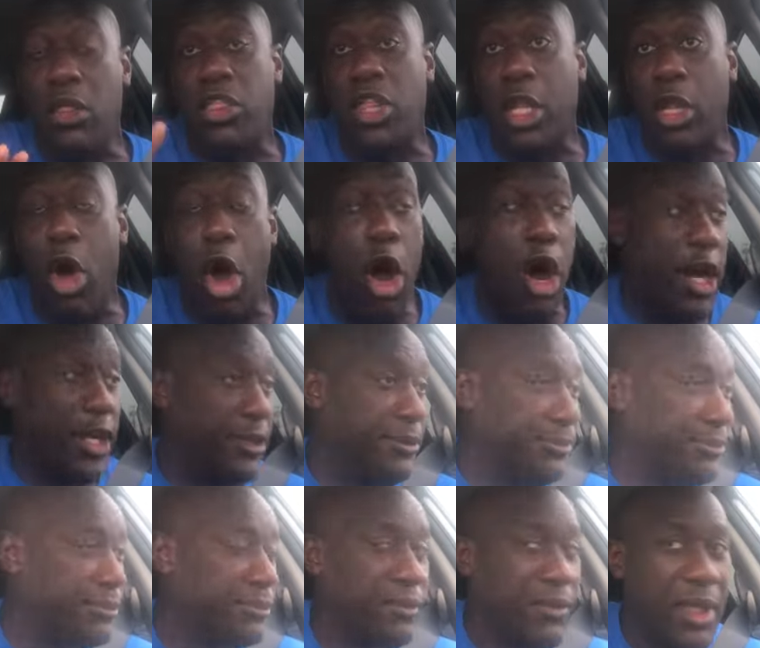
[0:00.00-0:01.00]
the Lord.
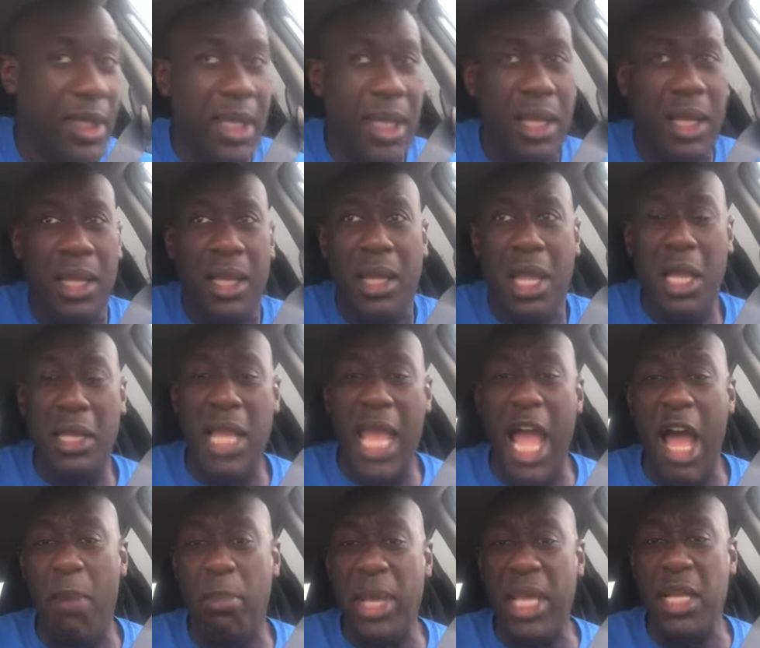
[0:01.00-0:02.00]
And
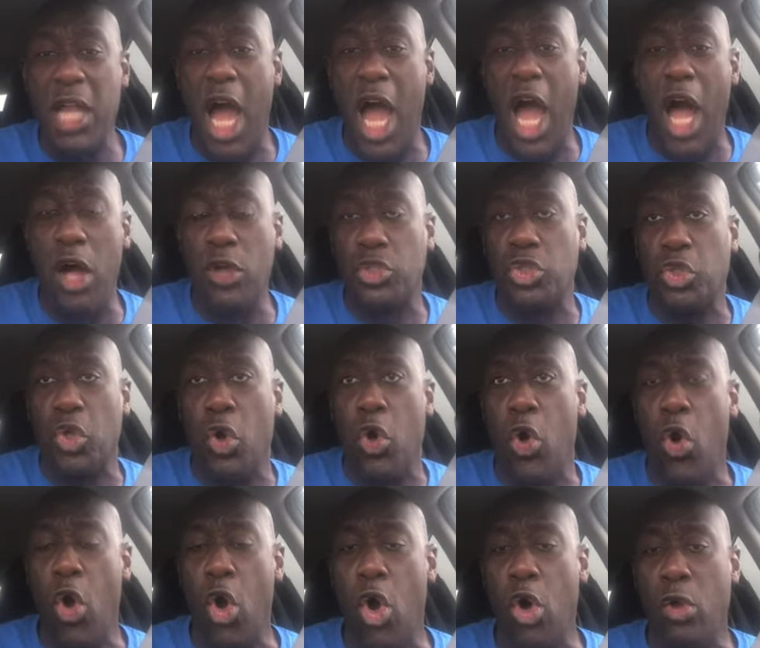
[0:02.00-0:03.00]
there'll be those
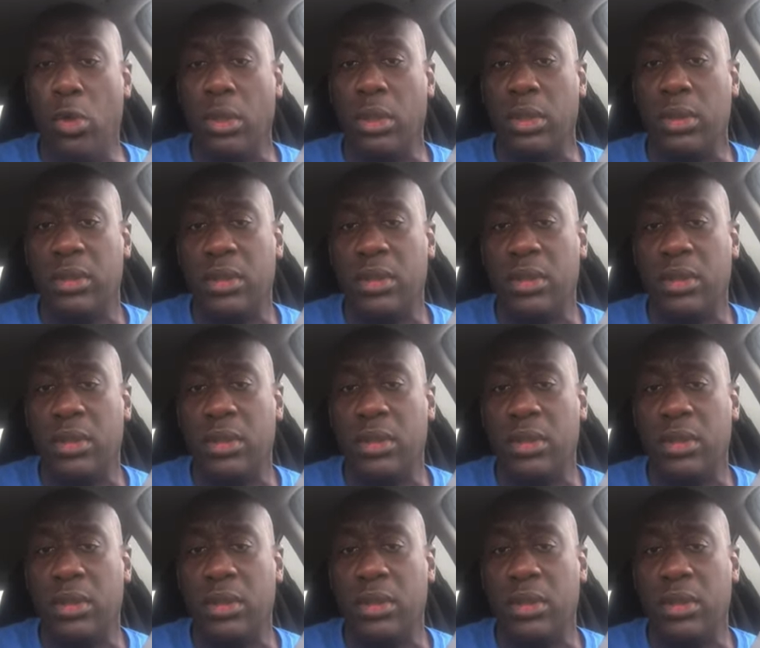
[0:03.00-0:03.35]
who